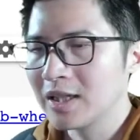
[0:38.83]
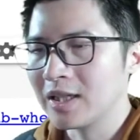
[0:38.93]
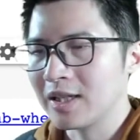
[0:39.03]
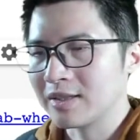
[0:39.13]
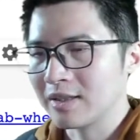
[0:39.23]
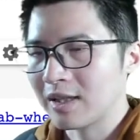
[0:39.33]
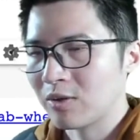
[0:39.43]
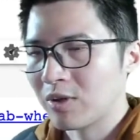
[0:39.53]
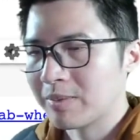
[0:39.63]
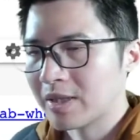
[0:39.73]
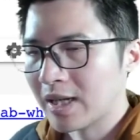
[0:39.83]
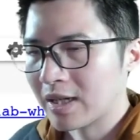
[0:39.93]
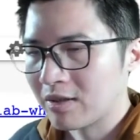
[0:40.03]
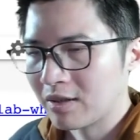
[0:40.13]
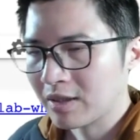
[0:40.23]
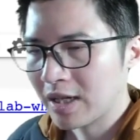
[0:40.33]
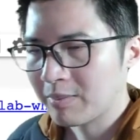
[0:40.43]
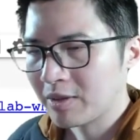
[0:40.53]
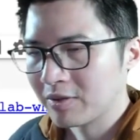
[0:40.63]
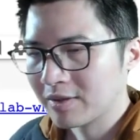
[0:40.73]
There's another website called
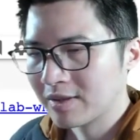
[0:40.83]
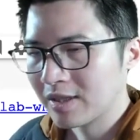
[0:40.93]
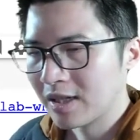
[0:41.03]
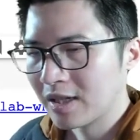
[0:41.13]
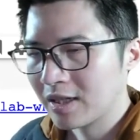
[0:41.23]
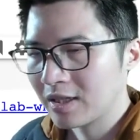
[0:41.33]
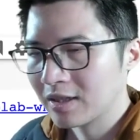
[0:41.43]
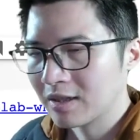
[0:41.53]
moc.ai